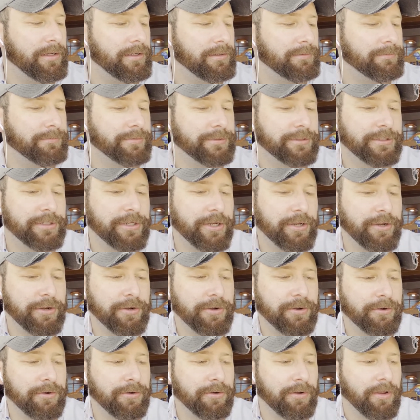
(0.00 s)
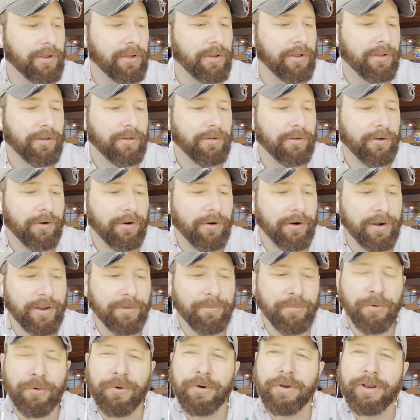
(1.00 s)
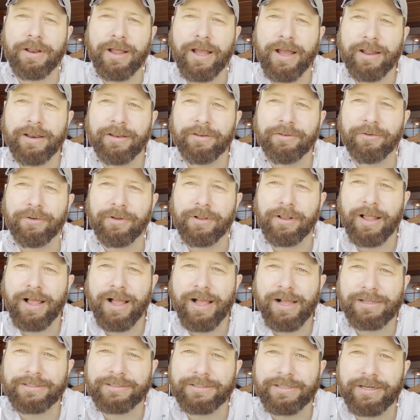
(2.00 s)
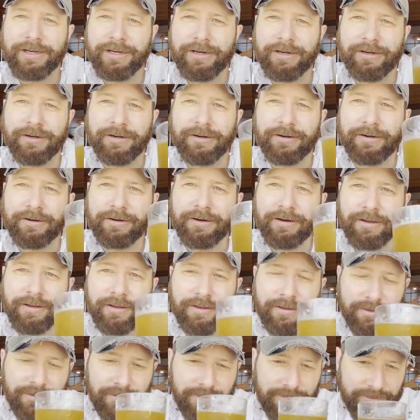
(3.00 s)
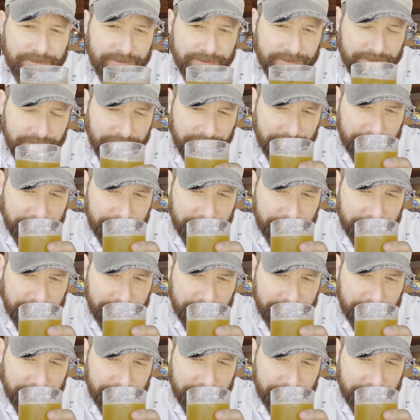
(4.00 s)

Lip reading: So already poured it out into a glass here. We'll